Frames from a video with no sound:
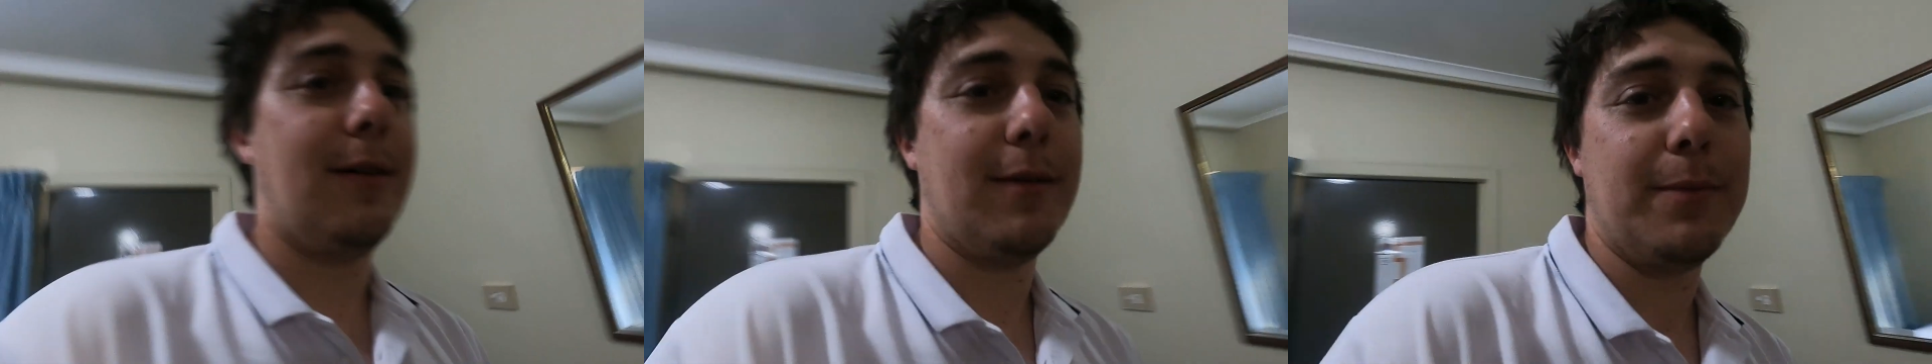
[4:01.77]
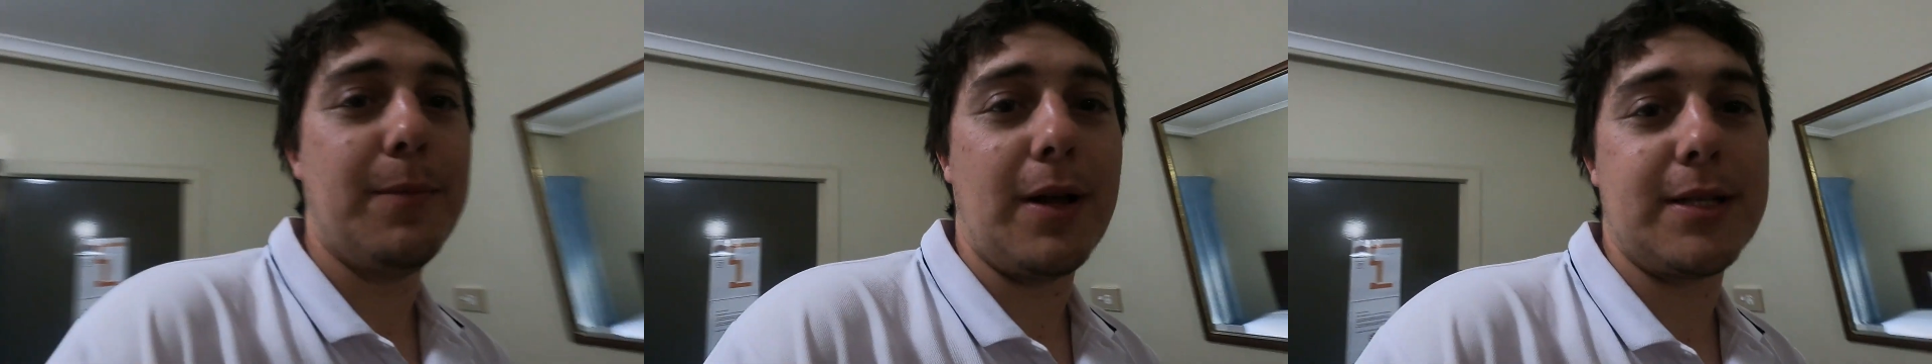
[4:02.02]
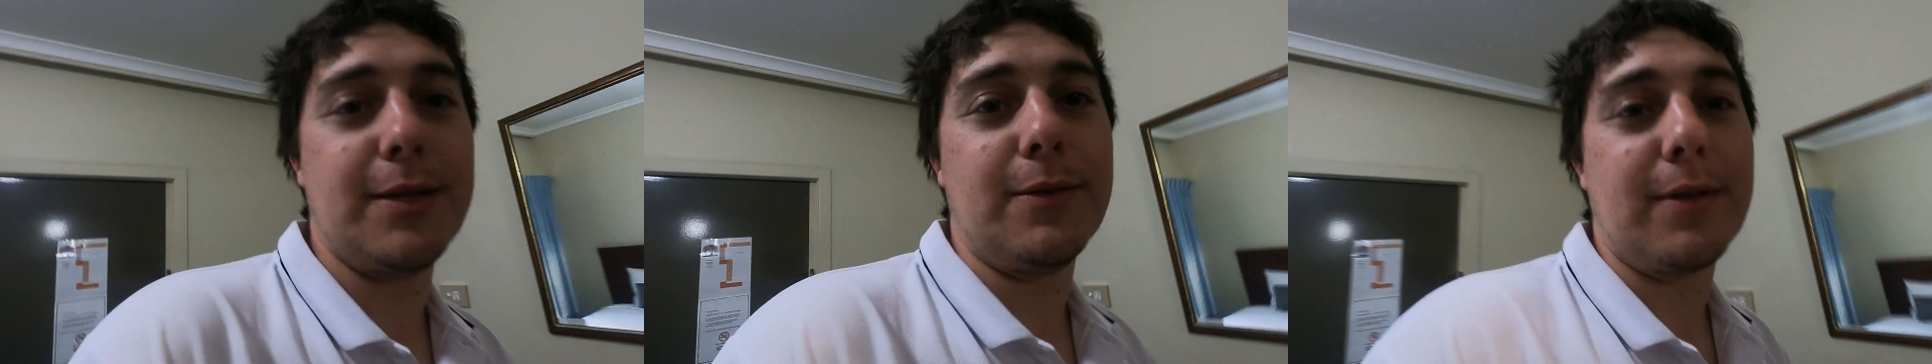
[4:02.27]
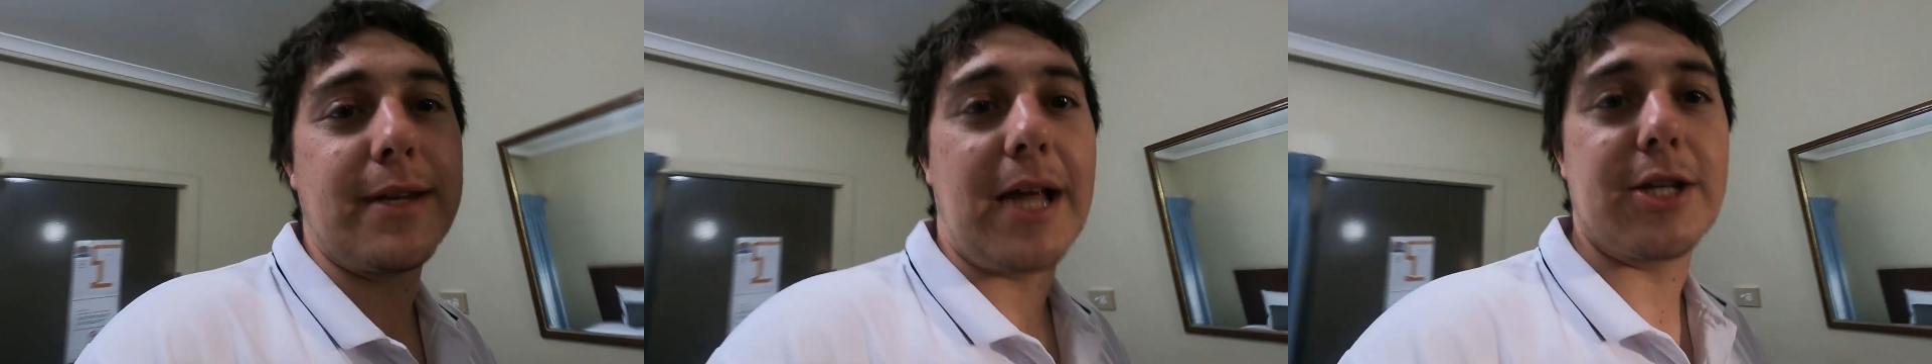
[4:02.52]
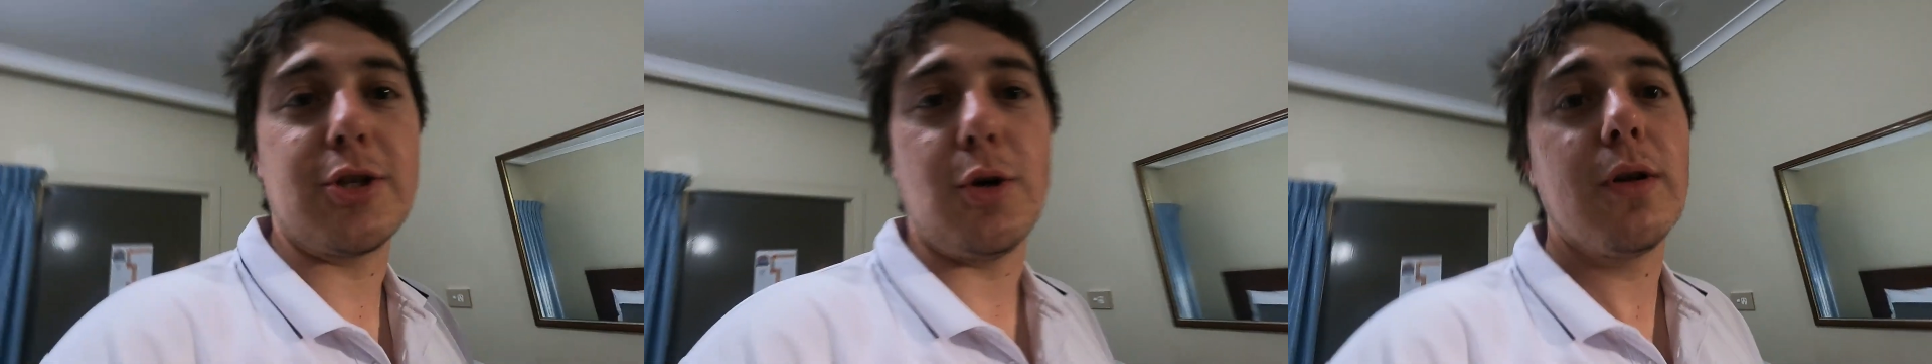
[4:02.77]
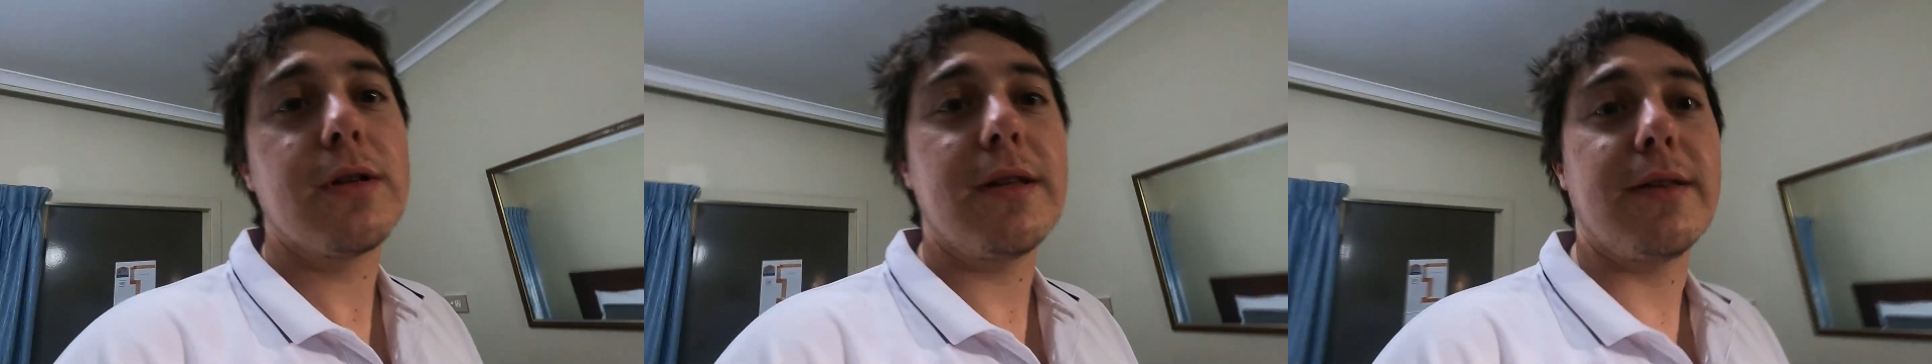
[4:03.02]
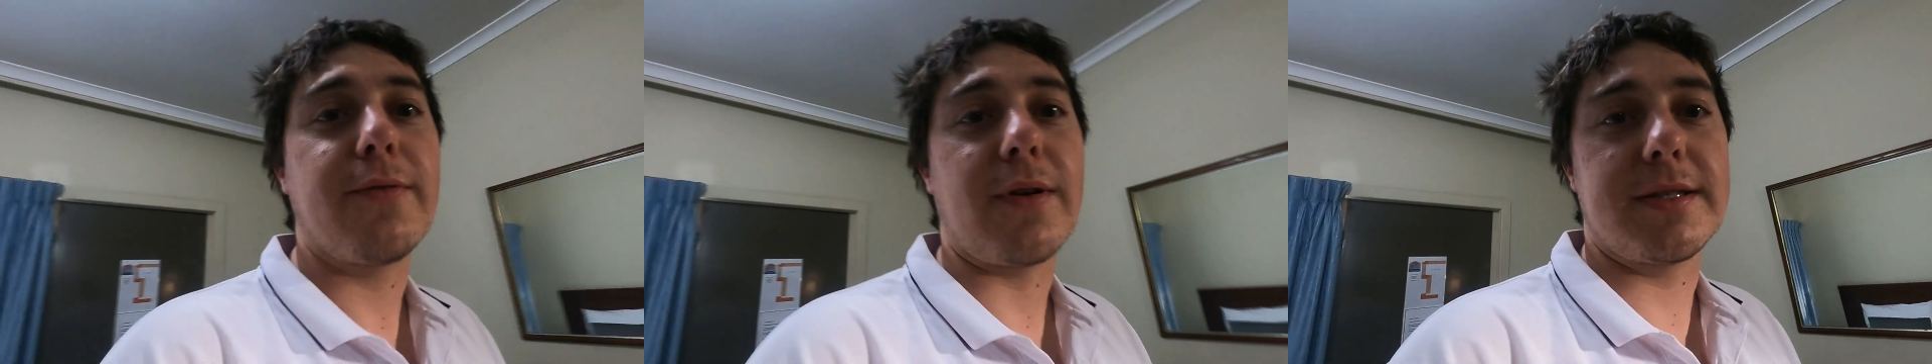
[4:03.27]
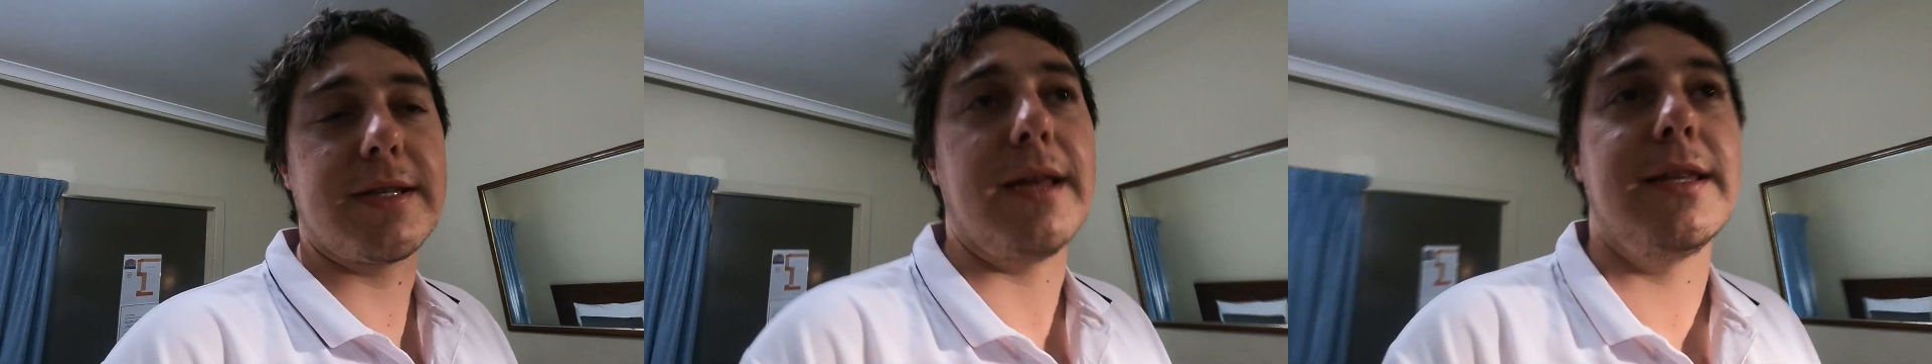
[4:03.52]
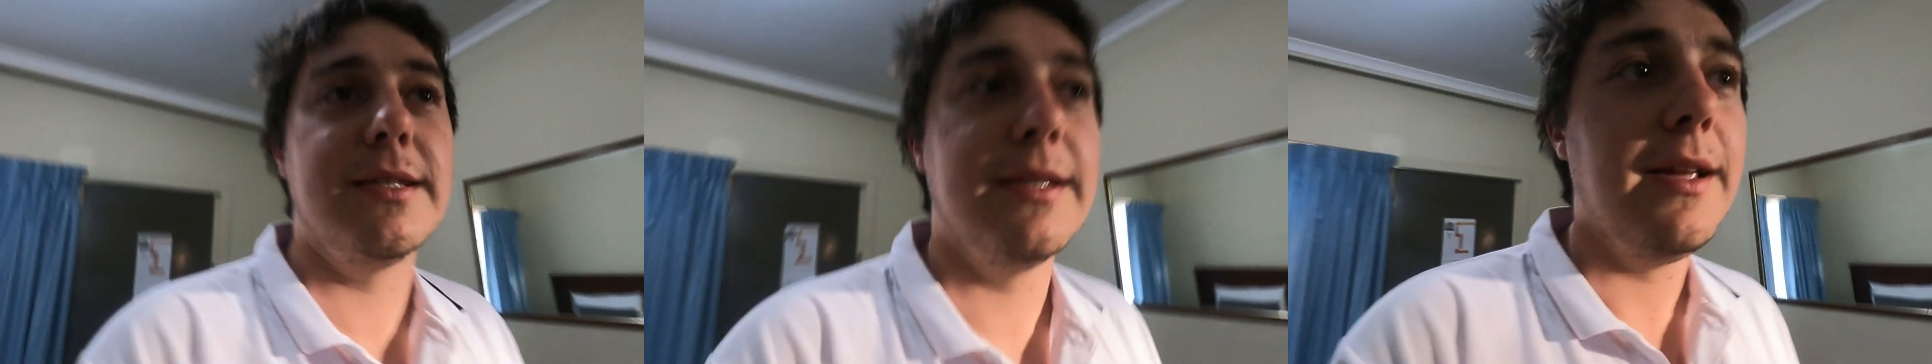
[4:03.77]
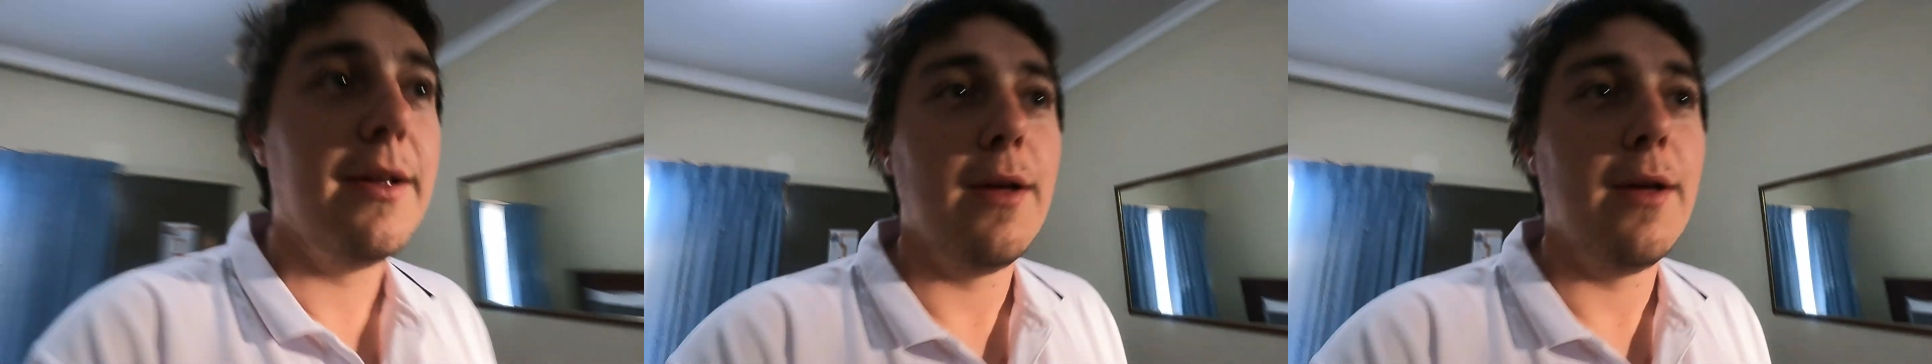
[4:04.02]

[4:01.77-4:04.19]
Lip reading: or might sit on the dash or in the front seat,